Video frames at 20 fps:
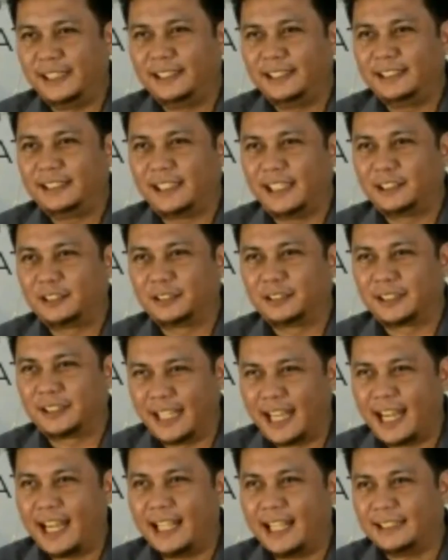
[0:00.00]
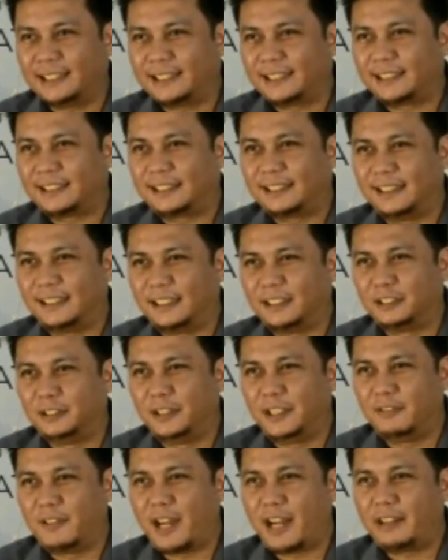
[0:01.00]
sessions last? Do
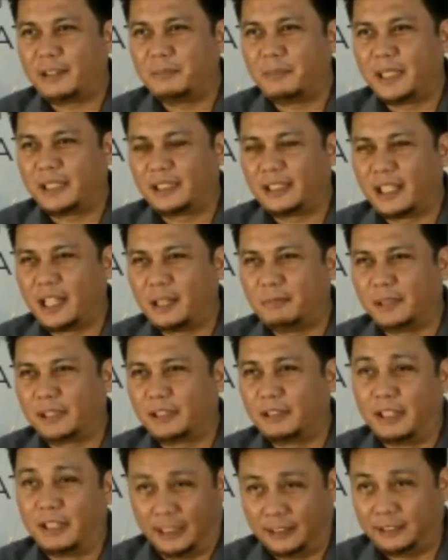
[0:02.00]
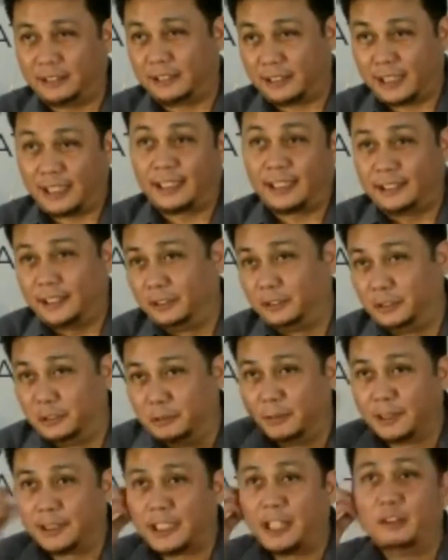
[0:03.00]
they vary by topic? I guess they do, but how